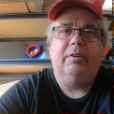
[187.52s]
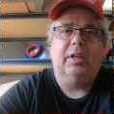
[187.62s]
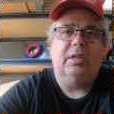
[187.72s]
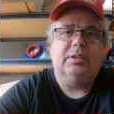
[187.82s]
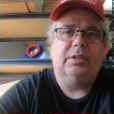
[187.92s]

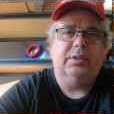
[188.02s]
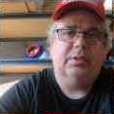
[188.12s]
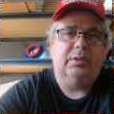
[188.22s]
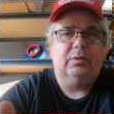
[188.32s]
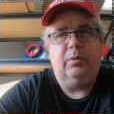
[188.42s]

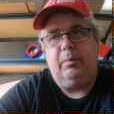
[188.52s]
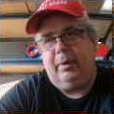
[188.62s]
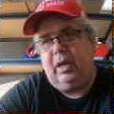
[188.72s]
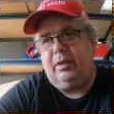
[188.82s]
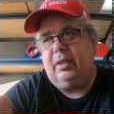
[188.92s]
clutches. Do the
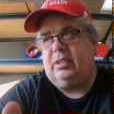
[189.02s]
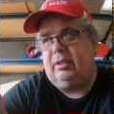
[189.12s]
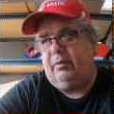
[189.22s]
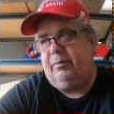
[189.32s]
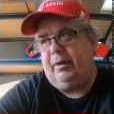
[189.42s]
math, that's
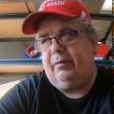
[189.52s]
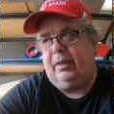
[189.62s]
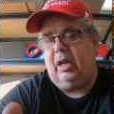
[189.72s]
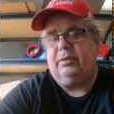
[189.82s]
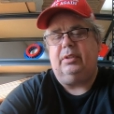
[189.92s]
75
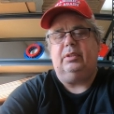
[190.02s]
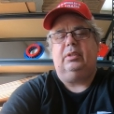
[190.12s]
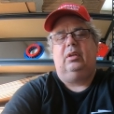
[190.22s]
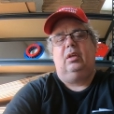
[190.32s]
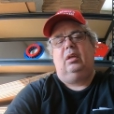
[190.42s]

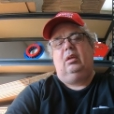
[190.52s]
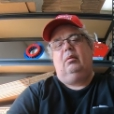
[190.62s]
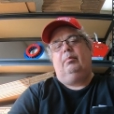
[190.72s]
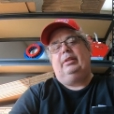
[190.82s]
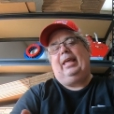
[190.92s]
thousandths,
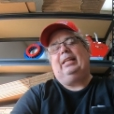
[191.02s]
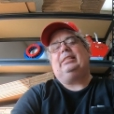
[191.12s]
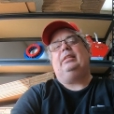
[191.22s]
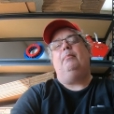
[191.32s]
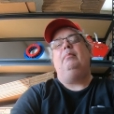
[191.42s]
but
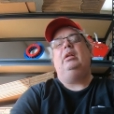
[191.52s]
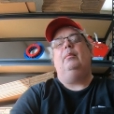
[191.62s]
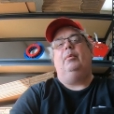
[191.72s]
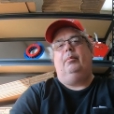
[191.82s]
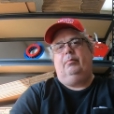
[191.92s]
that's the
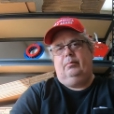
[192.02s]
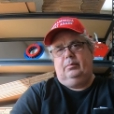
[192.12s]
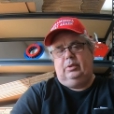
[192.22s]
minimum.